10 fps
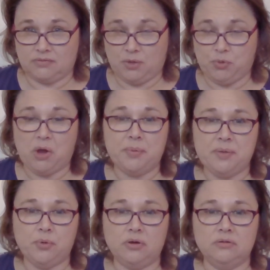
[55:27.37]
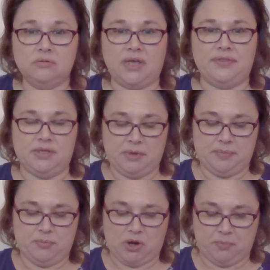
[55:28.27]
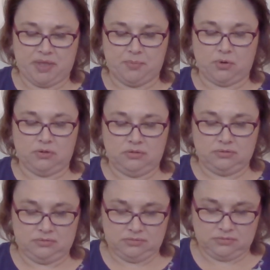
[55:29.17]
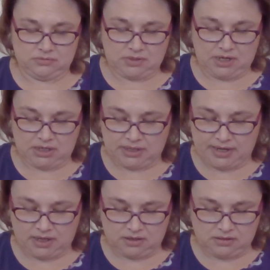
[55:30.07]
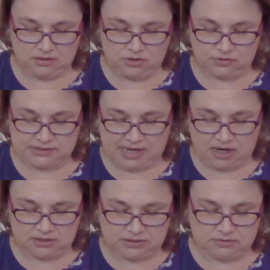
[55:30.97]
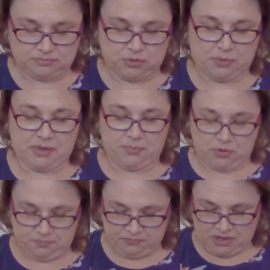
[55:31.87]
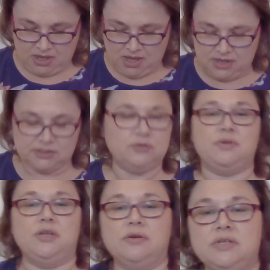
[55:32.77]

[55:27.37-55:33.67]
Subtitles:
brown paper. I think it might be brown paper, kind of like your Saks brown paper. So here